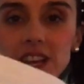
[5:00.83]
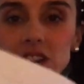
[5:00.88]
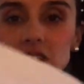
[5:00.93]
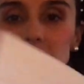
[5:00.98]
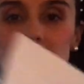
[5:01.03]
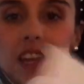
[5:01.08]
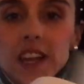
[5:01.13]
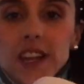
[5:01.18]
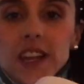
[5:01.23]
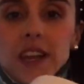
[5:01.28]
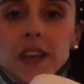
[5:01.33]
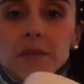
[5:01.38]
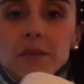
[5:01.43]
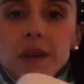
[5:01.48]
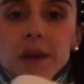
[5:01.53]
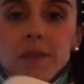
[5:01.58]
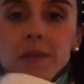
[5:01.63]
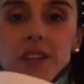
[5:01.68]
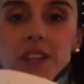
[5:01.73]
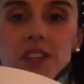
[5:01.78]
or like it
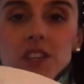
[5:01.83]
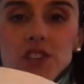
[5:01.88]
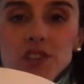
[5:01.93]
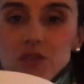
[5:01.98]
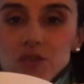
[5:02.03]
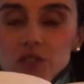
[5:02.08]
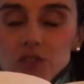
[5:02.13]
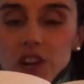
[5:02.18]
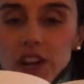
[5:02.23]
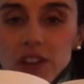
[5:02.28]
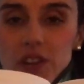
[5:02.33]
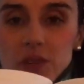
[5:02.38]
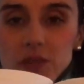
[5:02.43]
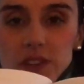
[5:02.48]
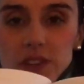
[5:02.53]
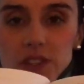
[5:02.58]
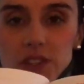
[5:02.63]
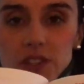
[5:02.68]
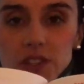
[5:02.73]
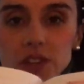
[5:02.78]
might be too
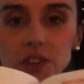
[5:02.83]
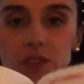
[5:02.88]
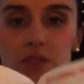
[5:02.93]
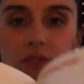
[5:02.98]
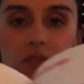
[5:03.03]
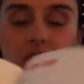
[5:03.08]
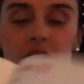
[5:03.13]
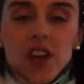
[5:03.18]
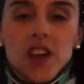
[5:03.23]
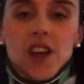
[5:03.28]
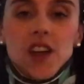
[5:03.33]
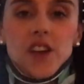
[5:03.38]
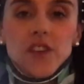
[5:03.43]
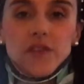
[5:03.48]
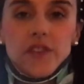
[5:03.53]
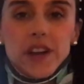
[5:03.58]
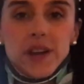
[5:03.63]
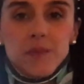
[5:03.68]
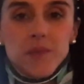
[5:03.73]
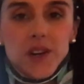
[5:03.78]
strenuous to
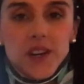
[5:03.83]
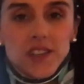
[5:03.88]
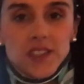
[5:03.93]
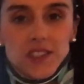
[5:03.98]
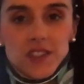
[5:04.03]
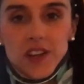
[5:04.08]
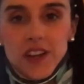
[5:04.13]
read books. So